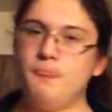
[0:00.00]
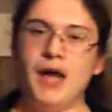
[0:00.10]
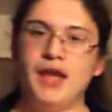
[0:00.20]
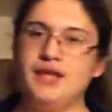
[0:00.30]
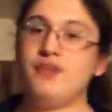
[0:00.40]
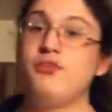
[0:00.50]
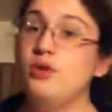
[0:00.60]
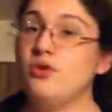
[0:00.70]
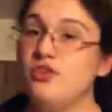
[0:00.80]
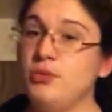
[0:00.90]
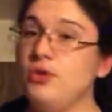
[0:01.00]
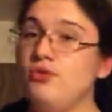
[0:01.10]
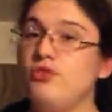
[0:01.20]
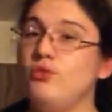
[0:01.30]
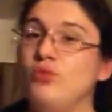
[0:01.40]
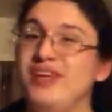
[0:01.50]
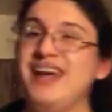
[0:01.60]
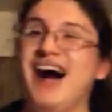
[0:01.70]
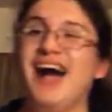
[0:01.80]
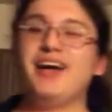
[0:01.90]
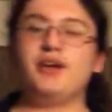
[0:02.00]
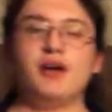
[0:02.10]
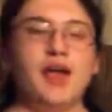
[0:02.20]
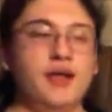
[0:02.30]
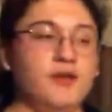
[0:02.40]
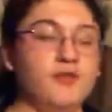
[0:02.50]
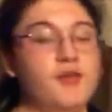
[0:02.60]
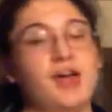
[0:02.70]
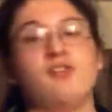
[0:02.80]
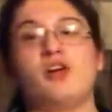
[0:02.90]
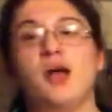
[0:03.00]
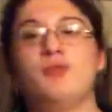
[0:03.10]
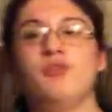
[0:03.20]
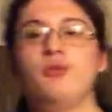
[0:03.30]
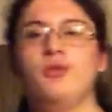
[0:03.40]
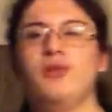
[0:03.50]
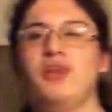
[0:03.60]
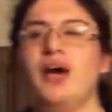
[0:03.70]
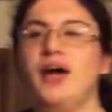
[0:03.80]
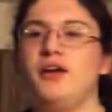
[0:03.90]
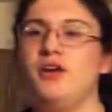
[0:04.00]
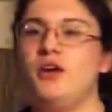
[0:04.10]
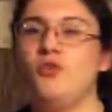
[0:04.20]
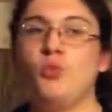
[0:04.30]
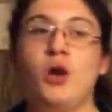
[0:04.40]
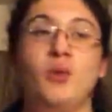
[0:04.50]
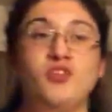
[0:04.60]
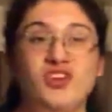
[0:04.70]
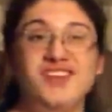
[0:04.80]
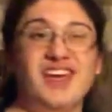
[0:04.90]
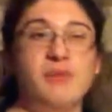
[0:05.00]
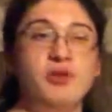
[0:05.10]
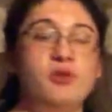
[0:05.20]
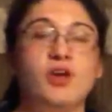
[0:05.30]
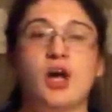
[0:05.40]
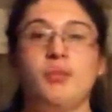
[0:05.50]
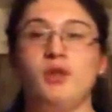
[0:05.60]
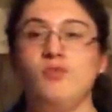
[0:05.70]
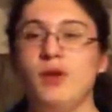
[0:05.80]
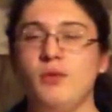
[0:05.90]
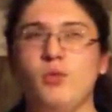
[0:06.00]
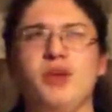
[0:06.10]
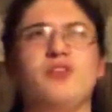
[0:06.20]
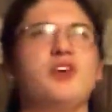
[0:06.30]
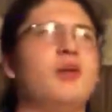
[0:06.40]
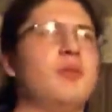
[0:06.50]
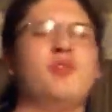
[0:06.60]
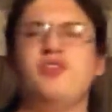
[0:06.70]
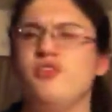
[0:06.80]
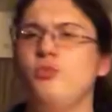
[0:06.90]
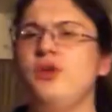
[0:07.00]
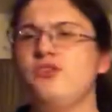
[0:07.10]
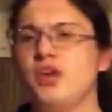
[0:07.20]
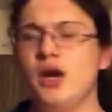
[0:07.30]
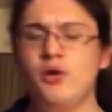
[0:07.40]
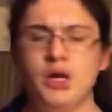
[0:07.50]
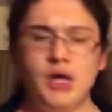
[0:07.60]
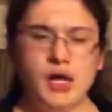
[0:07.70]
I guess the USW is still really high on her, and the fans are absolutely really high on her as well. When she debuted a couple of weeks ago, maybe 6 weeks ago,